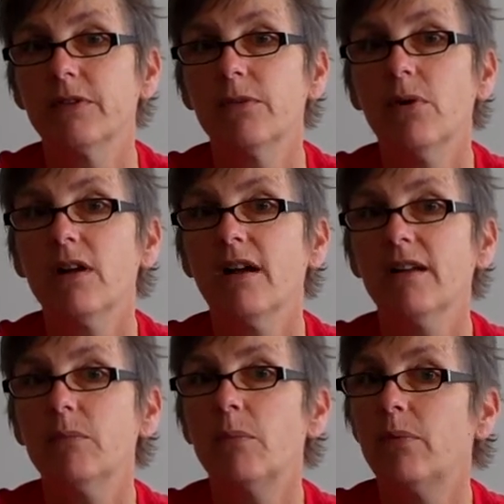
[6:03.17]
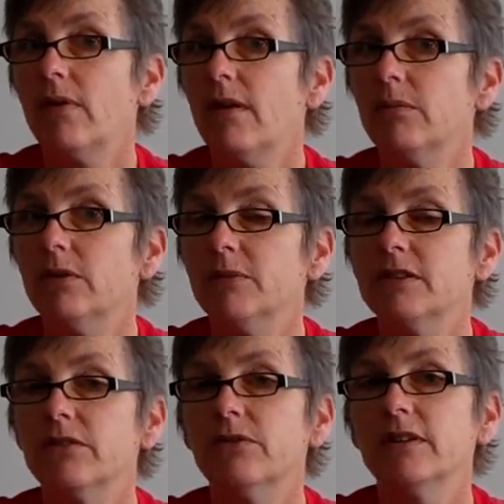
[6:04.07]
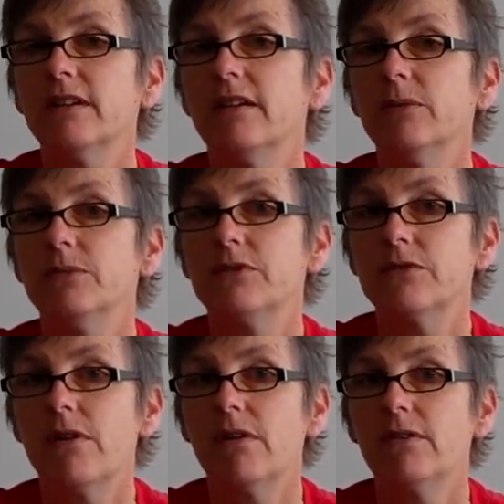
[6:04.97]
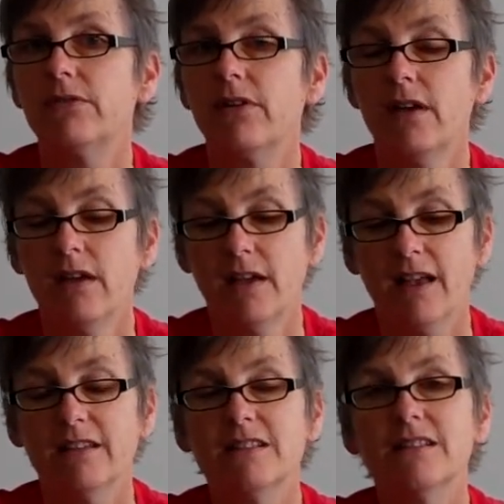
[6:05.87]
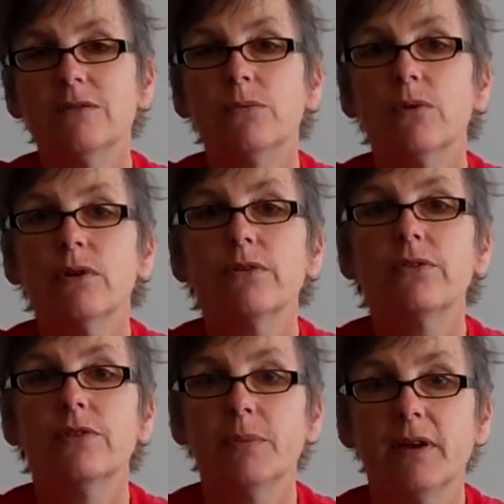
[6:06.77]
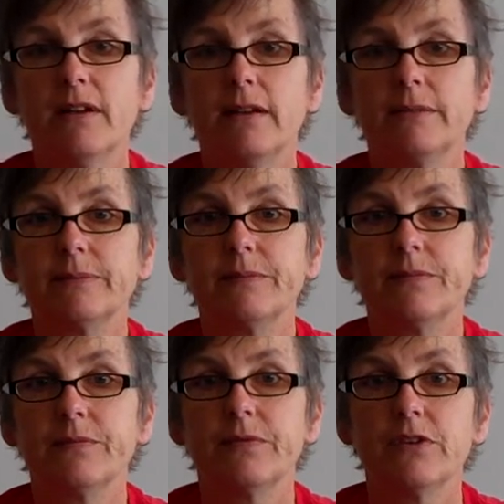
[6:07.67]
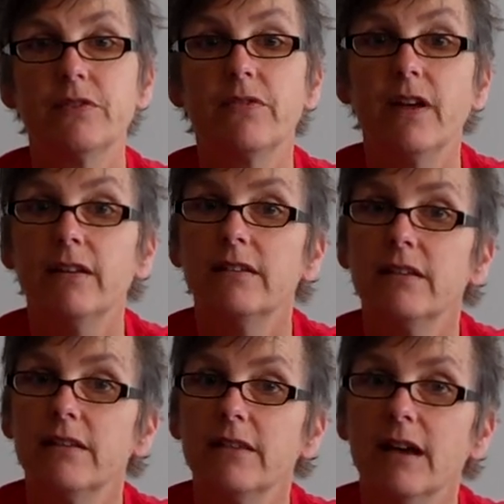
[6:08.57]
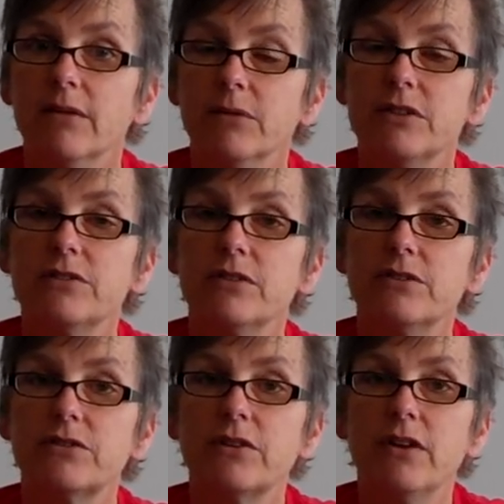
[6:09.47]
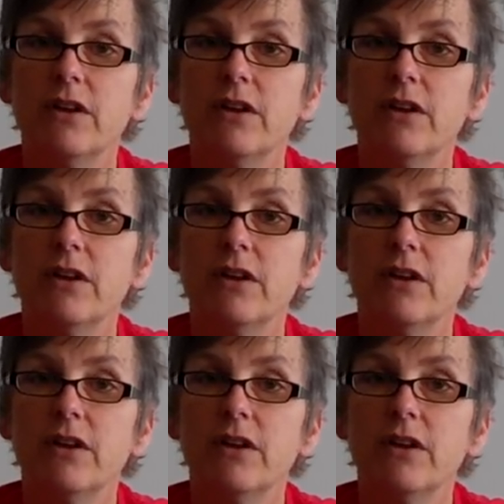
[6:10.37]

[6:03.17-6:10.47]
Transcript: What kind of problem is it going to help solve? And is it worth the money to fund that research?